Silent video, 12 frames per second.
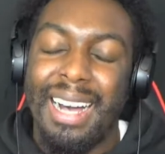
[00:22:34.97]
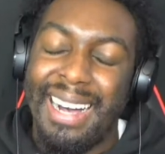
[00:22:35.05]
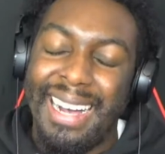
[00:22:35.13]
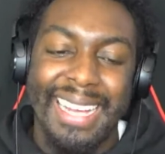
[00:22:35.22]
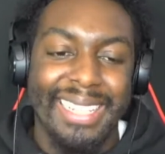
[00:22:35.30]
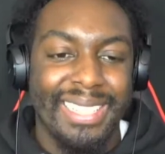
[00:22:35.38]
I
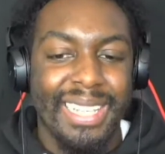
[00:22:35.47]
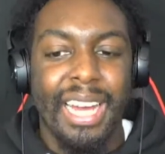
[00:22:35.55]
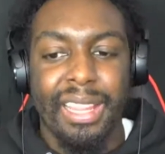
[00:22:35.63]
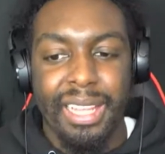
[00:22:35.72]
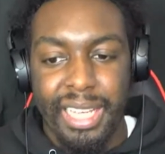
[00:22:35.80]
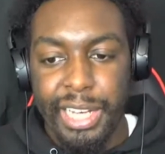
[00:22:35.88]
hate to say, I
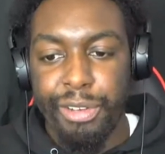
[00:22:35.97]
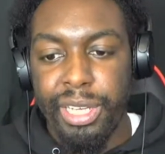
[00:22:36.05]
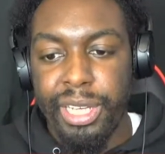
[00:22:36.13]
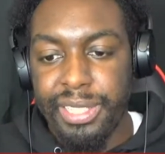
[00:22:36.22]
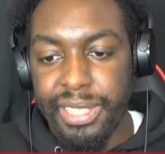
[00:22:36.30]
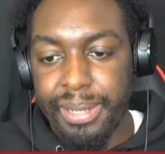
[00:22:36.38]
think Yuri
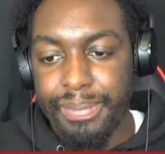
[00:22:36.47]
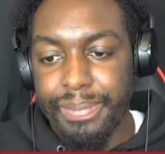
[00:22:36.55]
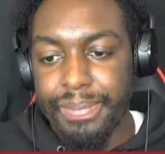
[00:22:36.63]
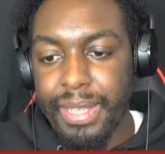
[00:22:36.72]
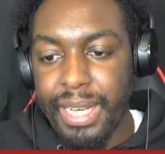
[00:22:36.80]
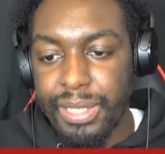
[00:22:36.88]
does it.
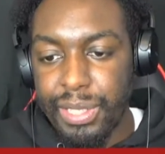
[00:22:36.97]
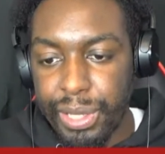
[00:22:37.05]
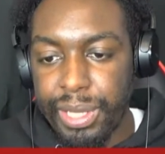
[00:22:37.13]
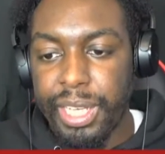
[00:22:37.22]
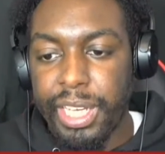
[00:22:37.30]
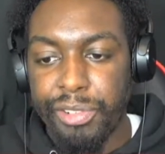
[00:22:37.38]
I do
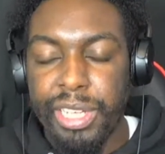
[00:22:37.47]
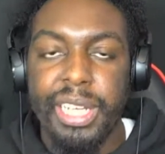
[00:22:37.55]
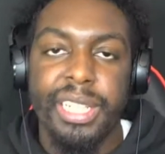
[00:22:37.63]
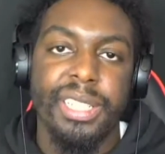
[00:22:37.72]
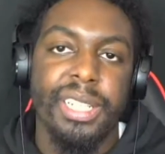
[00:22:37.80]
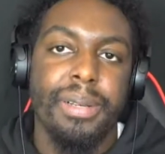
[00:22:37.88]
think Yuri
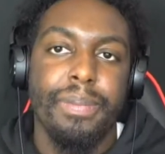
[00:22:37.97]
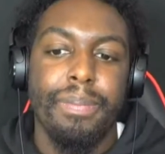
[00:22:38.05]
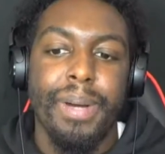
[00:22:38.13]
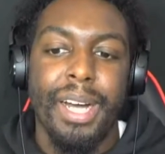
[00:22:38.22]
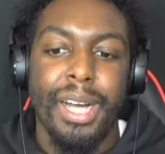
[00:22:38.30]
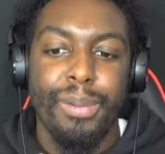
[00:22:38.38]
does it.
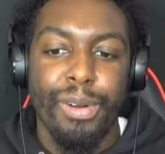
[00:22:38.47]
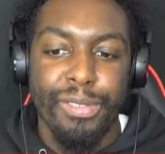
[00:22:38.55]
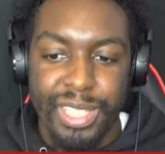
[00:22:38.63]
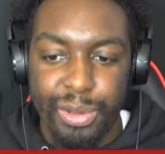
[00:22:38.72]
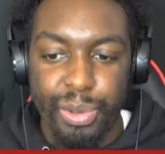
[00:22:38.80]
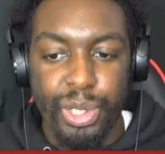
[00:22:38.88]
But
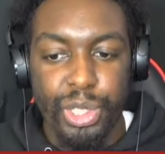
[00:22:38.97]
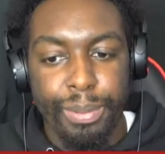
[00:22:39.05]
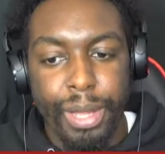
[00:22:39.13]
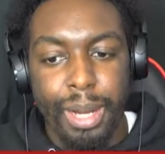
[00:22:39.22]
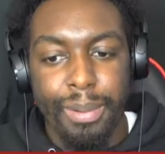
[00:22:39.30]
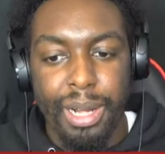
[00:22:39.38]
obviously, we'll chop
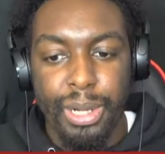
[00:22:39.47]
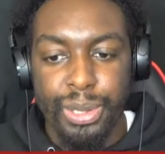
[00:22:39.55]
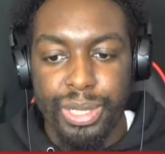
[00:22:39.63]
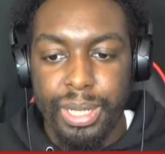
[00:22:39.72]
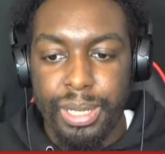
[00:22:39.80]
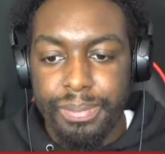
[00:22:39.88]
that up
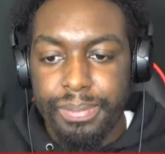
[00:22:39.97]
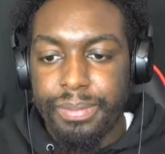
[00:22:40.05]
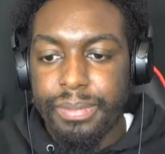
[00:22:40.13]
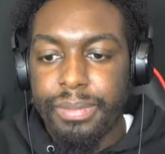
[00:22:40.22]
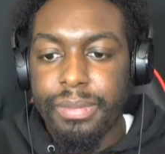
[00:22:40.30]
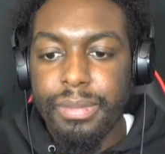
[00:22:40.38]
closer.
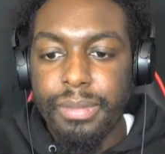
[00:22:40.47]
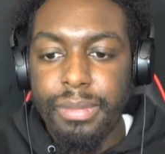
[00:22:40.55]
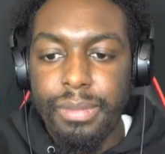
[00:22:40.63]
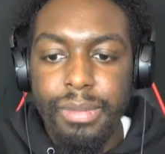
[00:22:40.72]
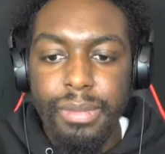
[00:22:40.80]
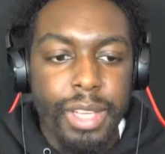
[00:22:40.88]

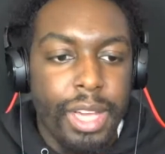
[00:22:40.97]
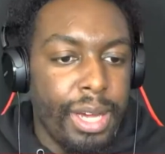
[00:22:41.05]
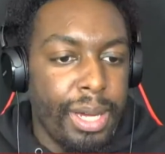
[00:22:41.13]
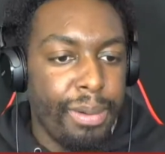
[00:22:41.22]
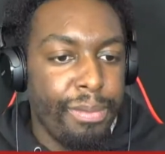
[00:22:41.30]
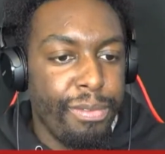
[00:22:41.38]

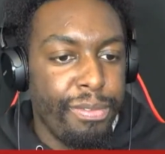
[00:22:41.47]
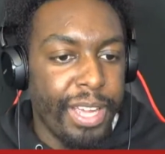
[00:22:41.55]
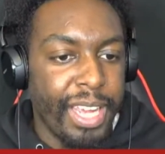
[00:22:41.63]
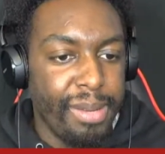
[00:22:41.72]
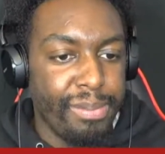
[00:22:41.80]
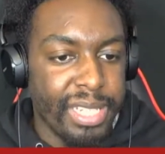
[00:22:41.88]

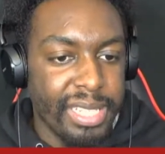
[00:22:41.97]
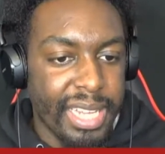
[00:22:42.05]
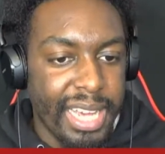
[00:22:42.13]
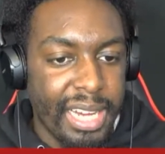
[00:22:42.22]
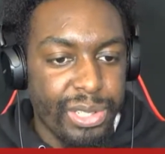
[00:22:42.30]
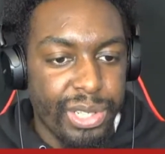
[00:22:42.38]
Fahim says,
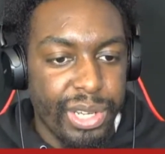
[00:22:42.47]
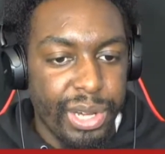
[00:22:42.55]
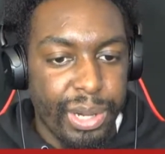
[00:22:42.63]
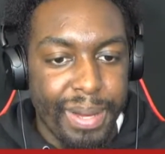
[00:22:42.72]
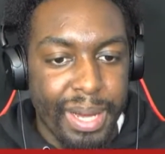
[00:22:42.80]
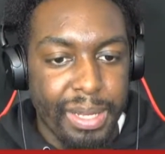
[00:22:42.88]
Cal, do you know
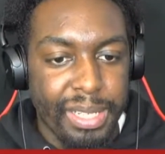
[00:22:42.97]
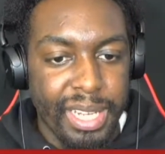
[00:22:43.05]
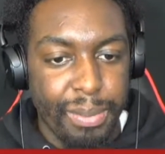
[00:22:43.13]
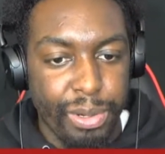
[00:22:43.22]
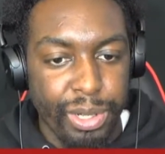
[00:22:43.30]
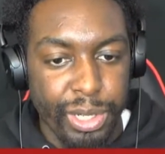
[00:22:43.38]
about
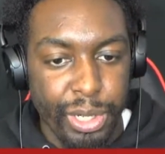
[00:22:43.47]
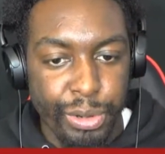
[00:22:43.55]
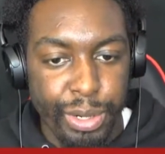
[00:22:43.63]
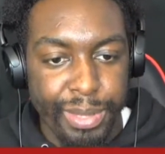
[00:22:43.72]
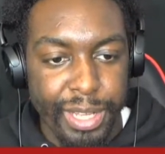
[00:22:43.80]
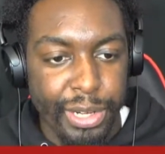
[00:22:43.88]
D Block
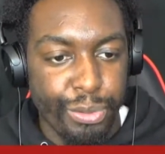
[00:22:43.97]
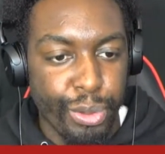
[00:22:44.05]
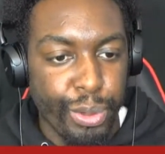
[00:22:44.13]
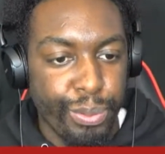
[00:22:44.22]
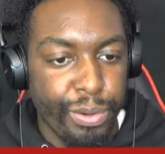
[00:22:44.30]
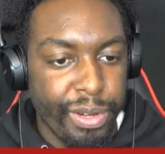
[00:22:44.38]
Europe? They're a
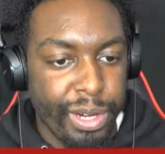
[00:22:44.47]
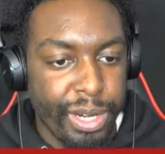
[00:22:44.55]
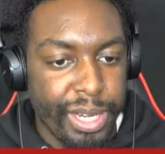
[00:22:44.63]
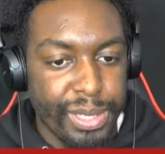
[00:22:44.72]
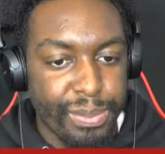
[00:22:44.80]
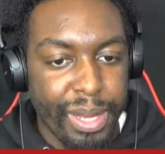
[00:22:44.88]
group of
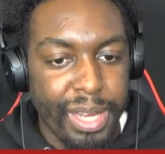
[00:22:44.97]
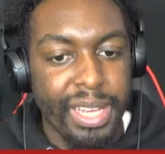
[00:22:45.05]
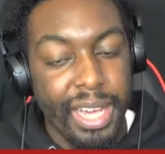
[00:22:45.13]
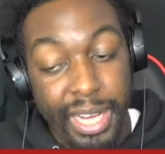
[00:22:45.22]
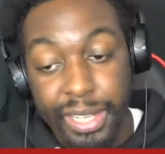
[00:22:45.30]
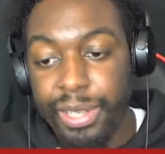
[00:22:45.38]
artists, mate.
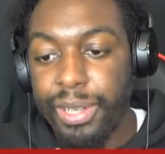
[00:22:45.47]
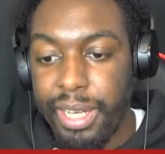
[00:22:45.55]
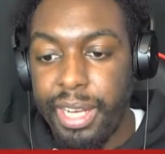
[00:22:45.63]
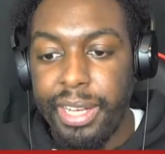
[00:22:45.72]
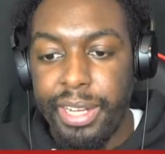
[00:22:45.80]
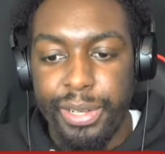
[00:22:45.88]
Yeah, I do.
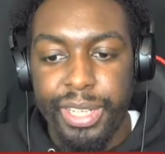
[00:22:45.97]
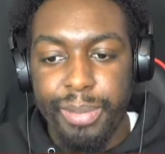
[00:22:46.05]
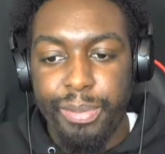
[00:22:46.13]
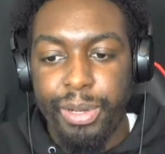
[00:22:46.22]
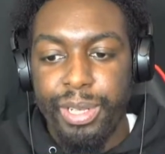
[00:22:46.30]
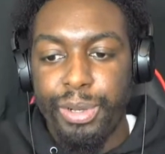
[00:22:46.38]
Yeah, I know D
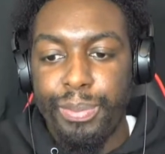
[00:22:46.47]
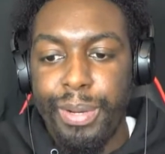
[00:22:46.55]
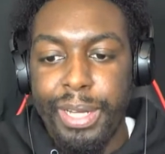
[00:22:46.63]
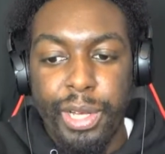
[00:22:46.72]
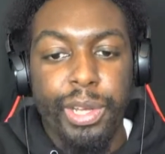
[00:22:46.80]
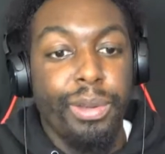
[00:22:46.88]
Block Europe. I
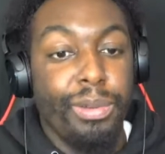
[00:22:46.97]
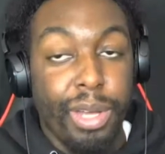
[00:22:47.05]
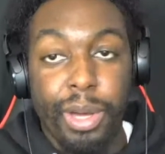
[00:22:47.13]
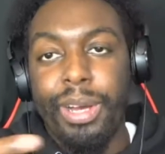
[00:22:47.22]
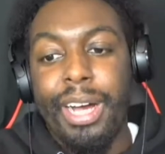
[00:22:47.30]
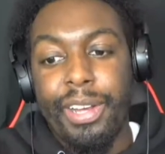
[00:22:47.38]
don't
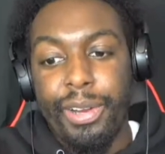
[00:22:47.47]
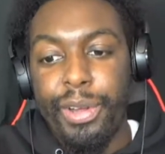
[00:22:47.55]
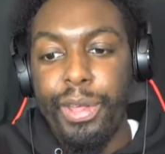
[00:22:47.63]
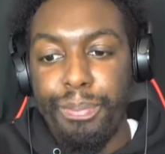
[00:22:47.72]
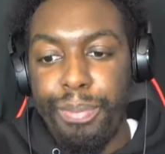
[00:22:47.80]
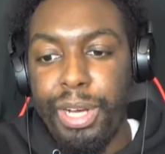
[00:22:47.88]
know
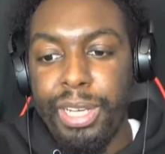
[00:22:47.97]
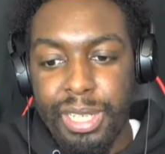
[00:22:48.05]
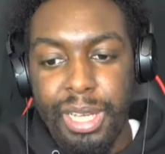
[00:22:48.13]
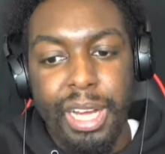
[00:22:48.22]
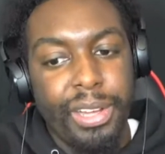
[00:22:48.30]
them personally.